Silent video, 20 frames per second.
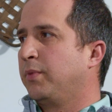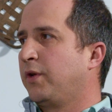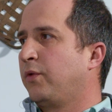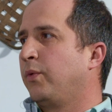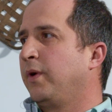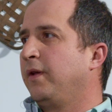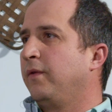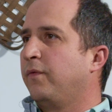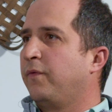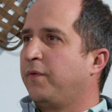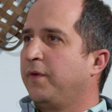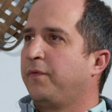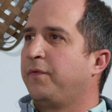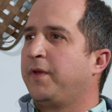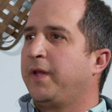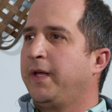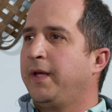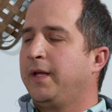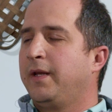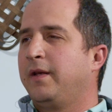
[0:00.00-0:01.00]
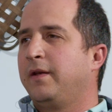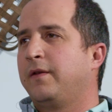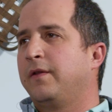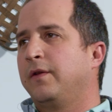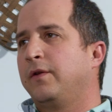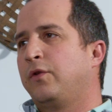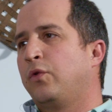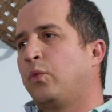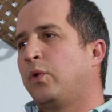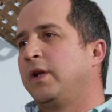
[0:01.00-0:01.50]
between 15
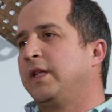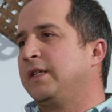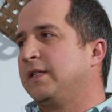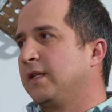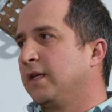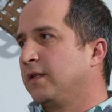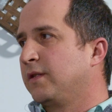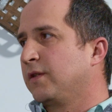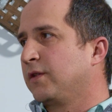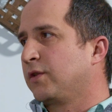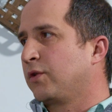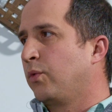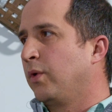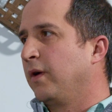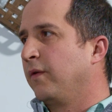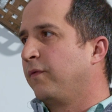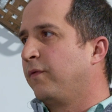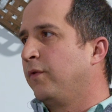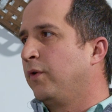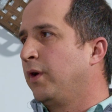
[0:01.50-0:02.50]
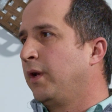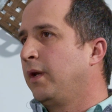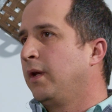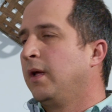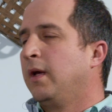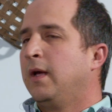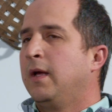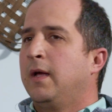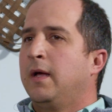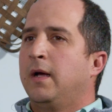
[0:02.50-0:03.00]
to 20 cents a square foot,
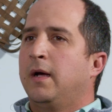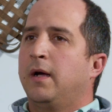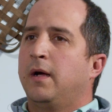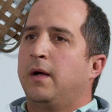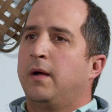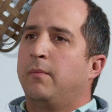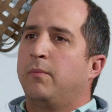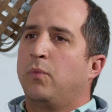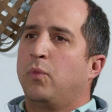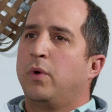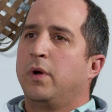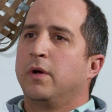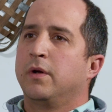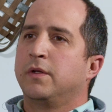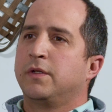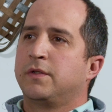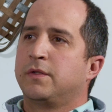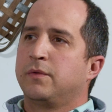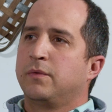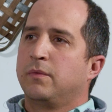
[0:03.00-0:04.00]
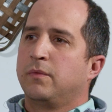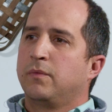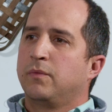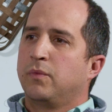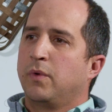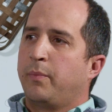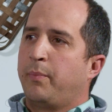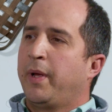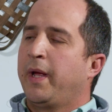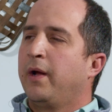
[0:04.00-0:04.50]
um, whereas
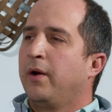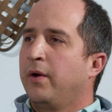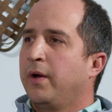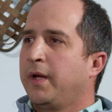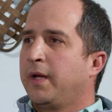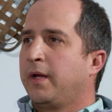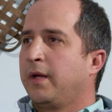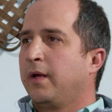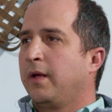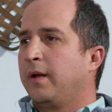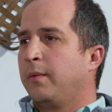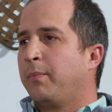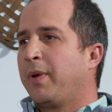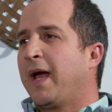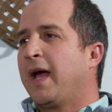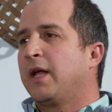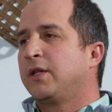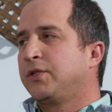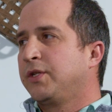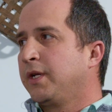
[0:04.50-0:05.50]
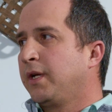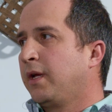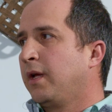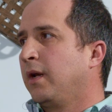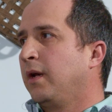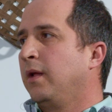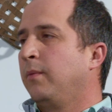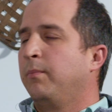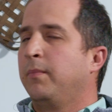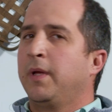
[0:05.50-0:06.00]
repairing and patching
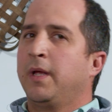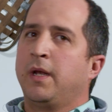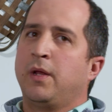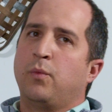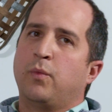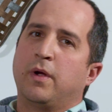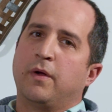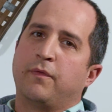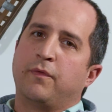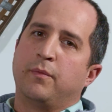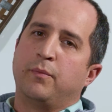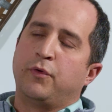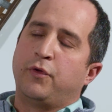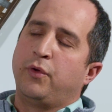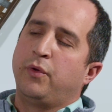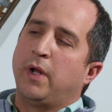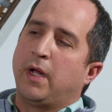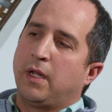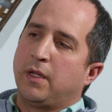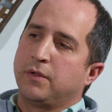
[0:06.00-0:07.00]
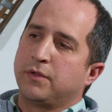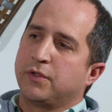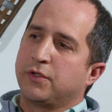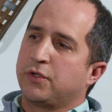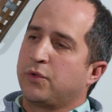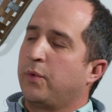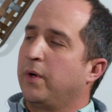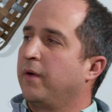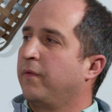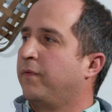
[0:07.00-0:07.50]
can be anywhere from $2 a
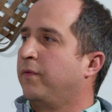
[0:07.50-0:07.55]
square